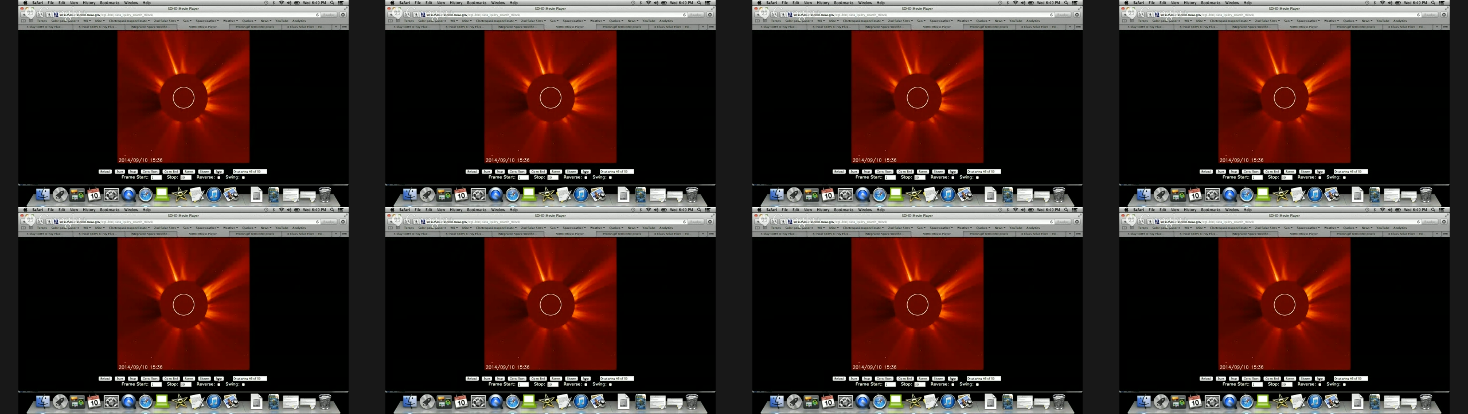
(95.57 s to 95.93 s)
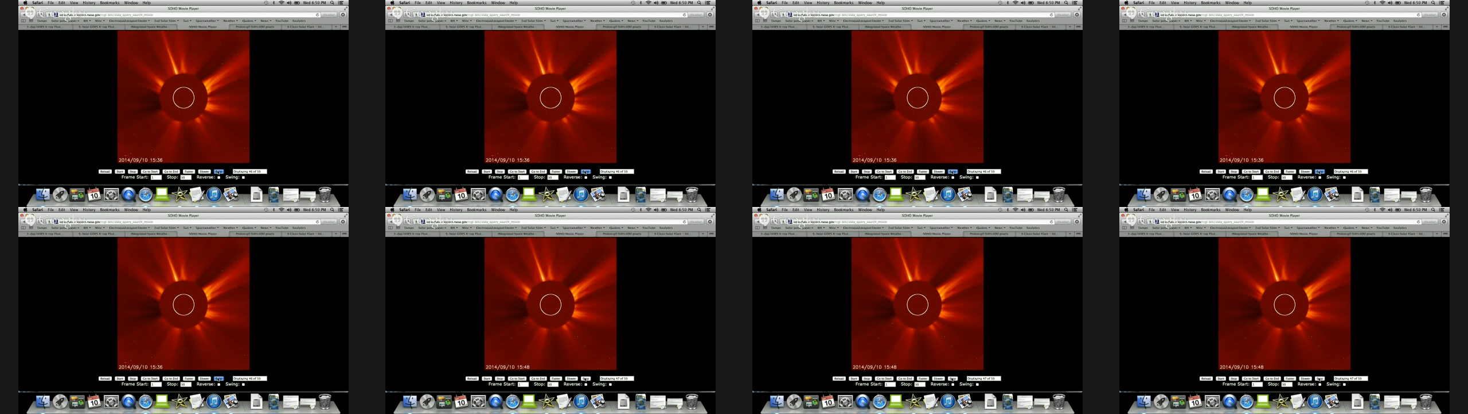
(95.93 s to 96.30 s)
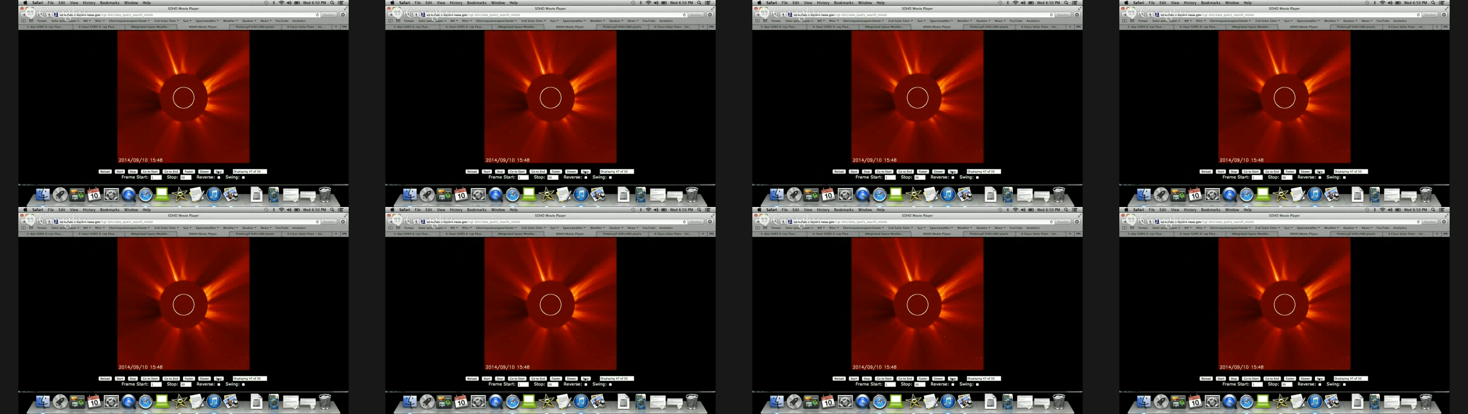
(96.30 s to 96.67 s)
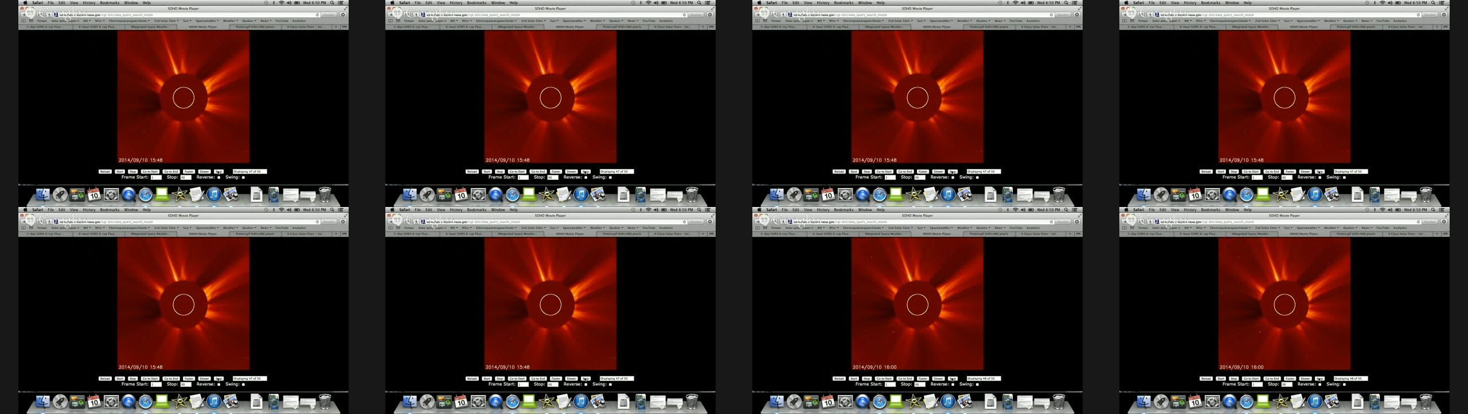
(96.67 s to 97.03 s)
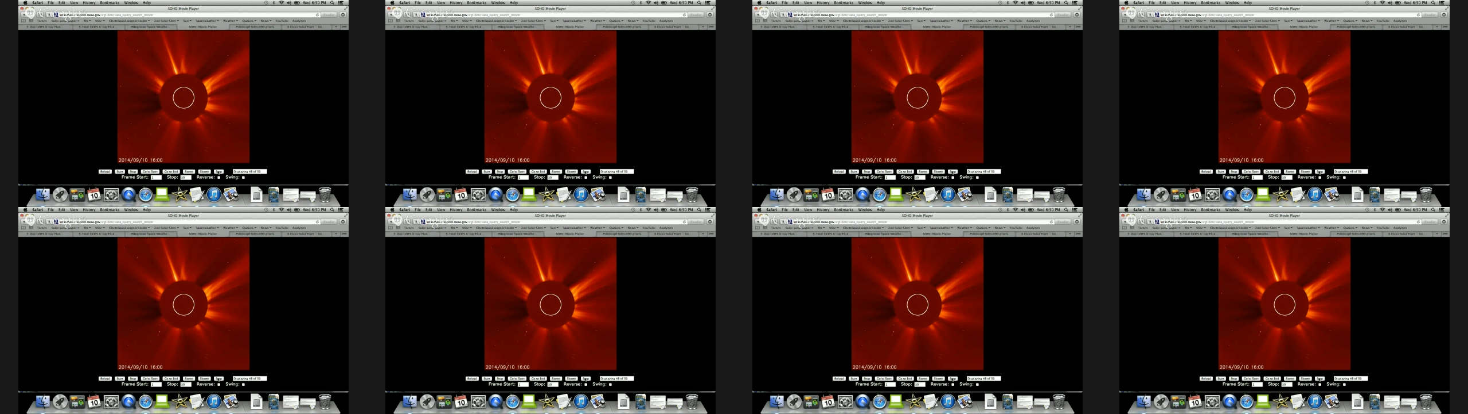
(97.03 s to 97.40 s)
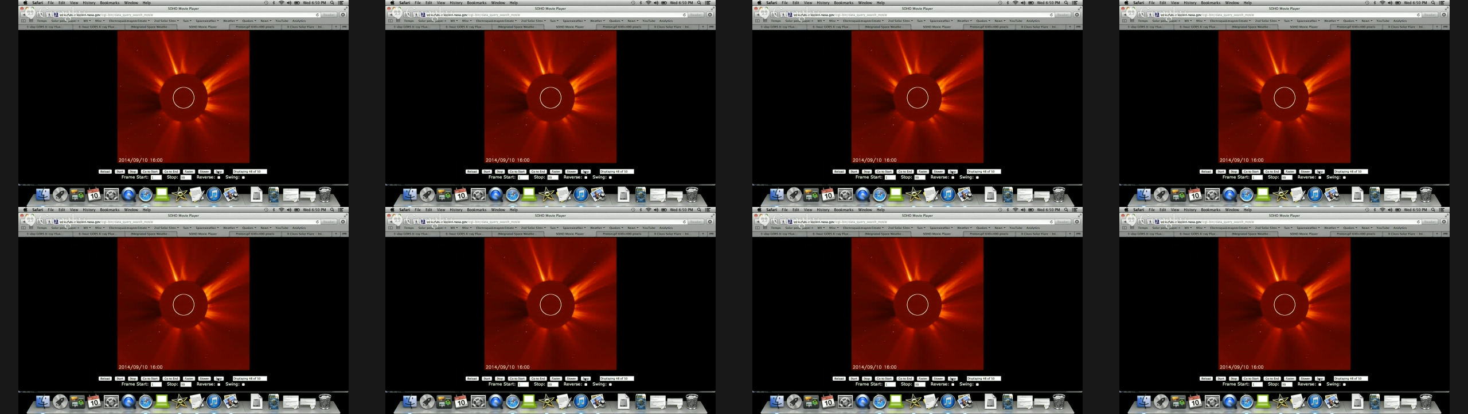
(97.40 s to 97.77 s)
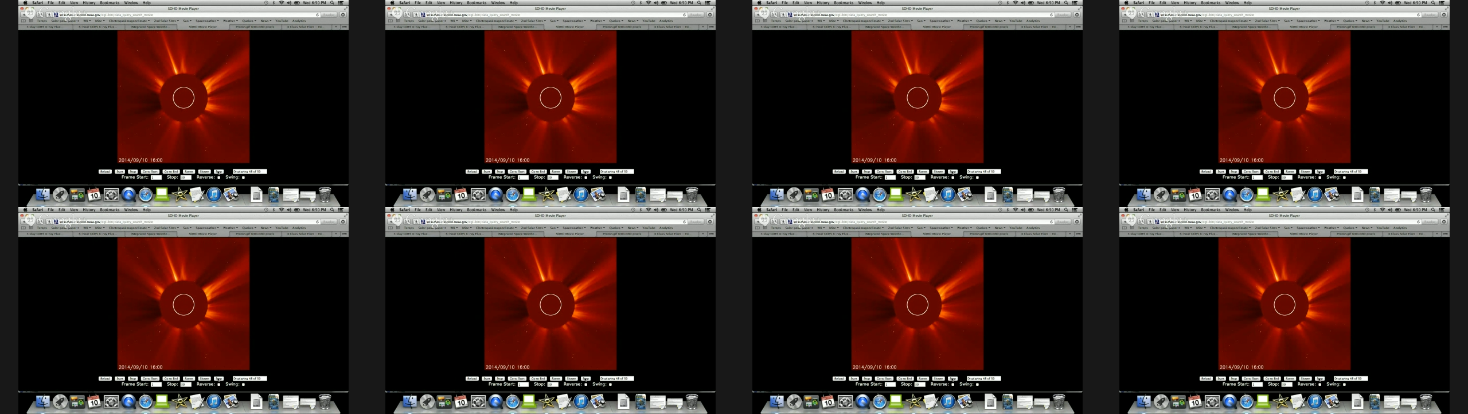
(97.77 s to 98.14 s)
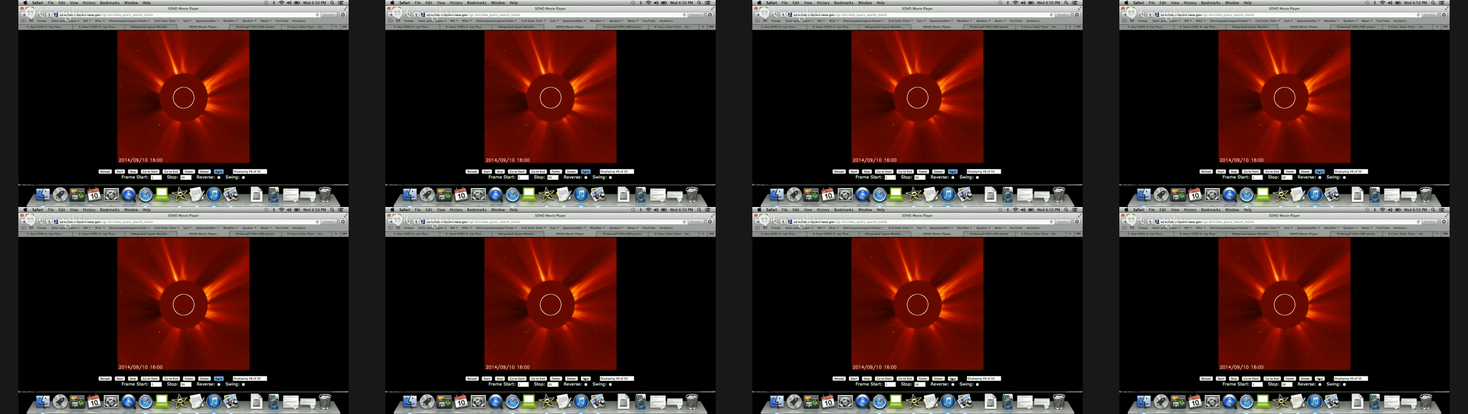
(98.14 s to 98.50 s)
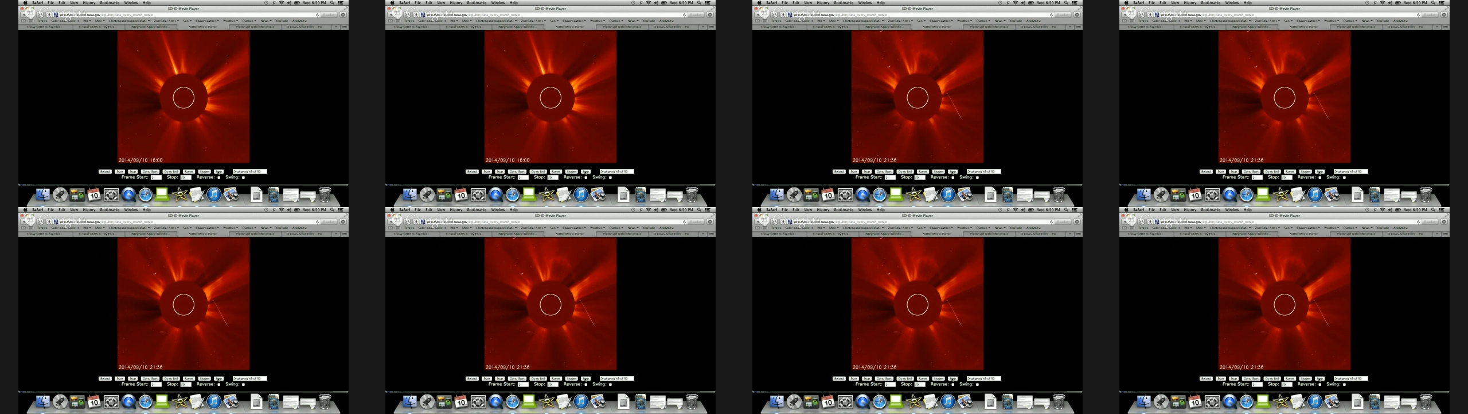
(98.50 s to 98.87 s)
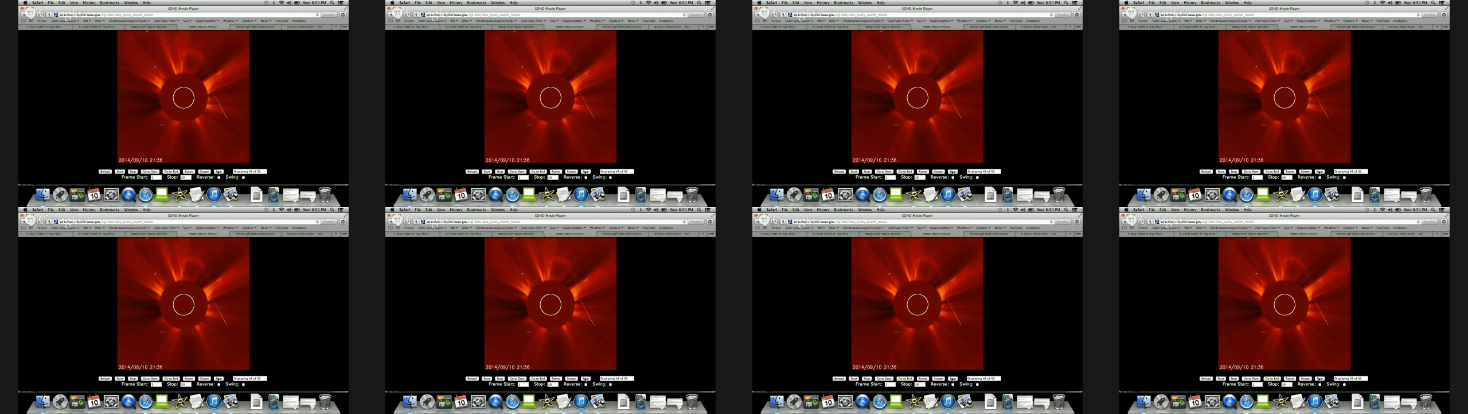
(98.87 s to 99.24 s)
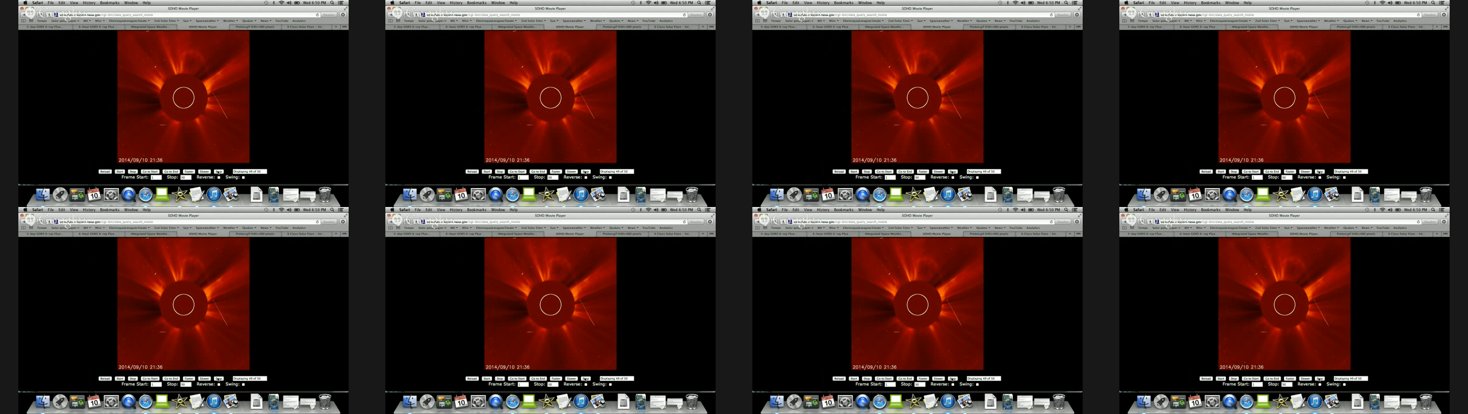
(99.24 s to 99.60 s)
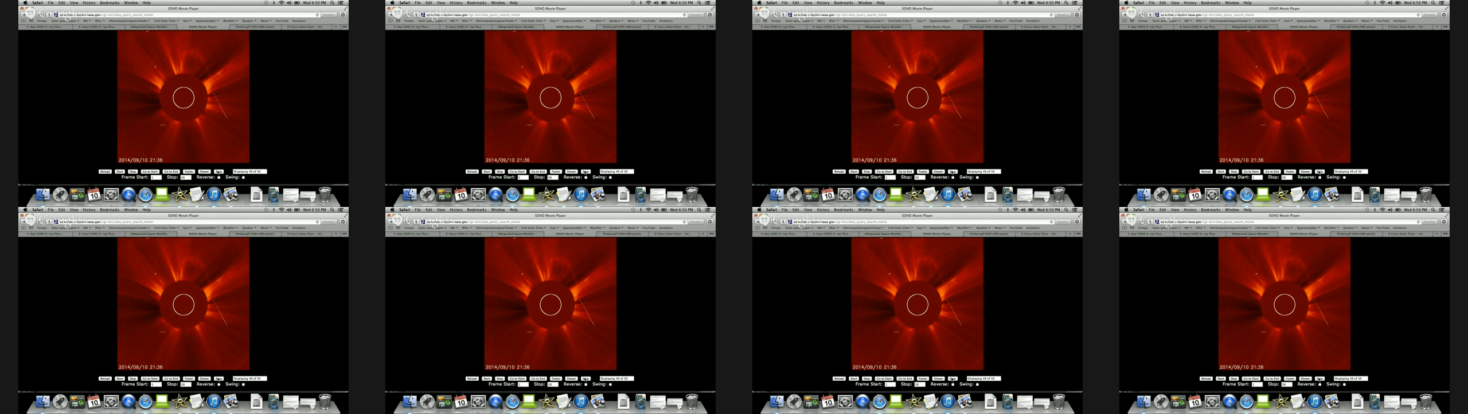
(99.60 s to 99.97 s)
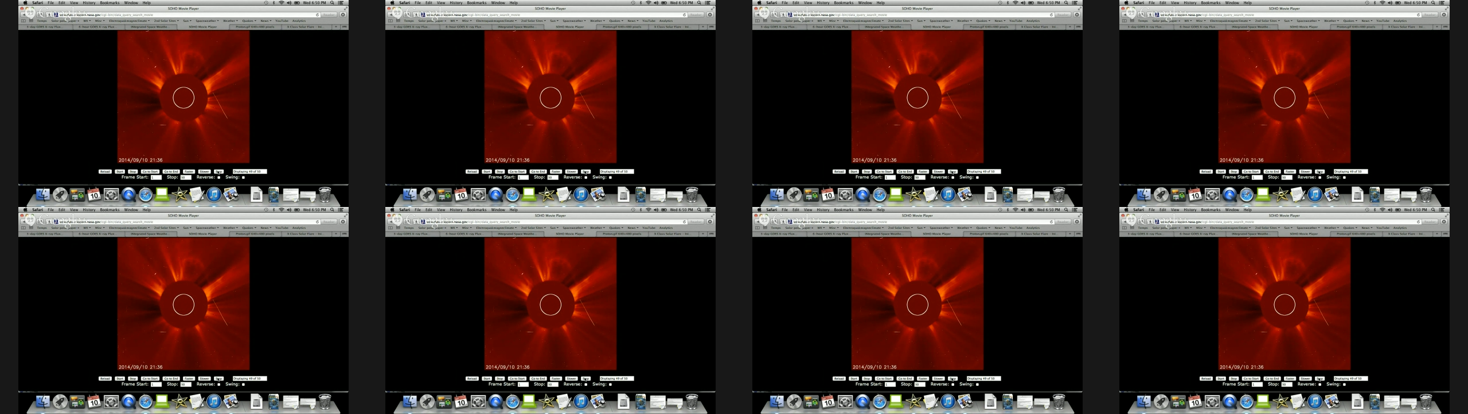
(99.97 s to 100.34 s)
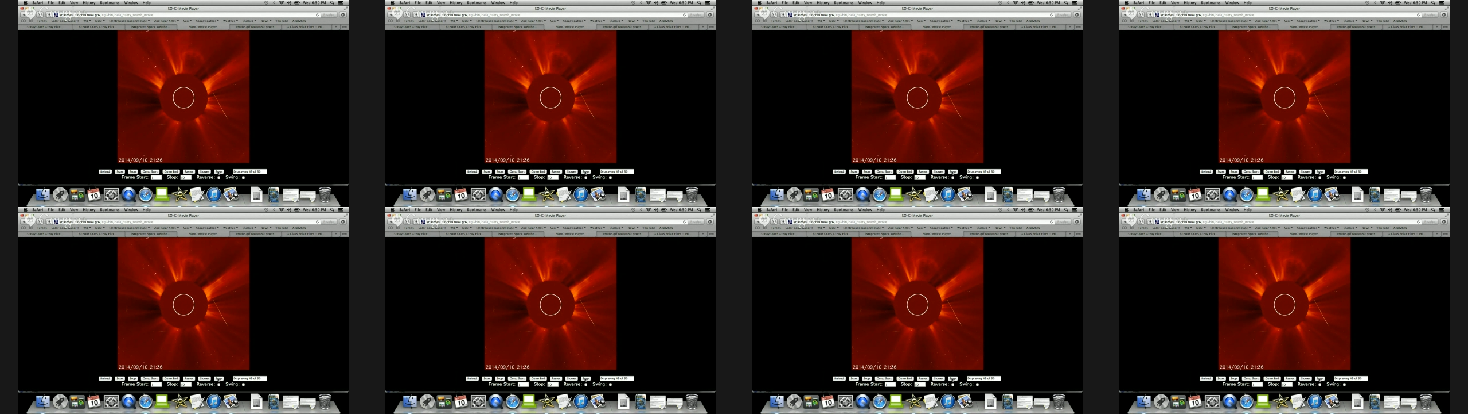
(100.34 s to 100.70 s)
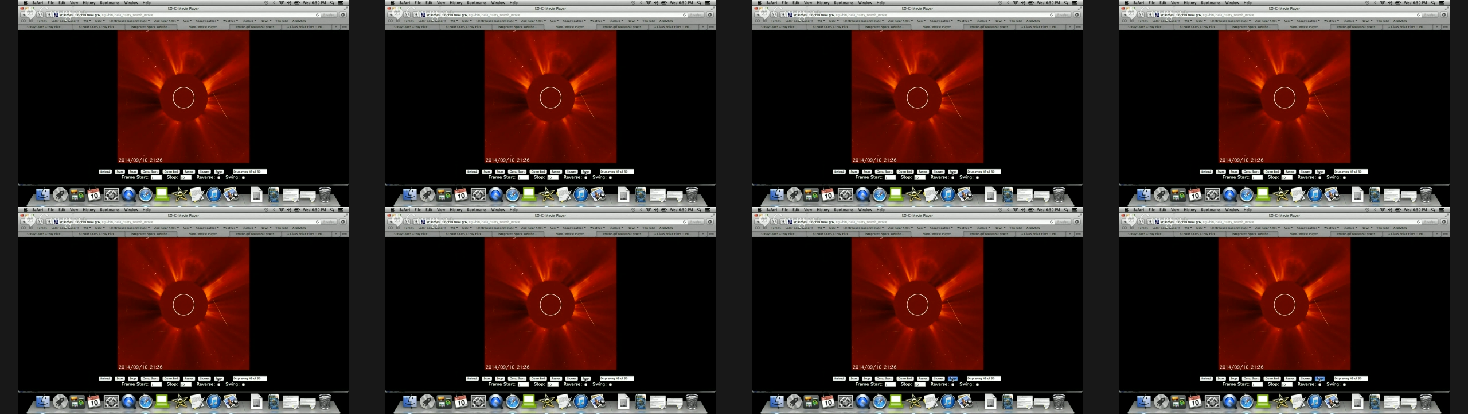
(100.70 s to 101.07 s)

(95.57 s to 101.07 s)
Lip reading: (no speaker visible)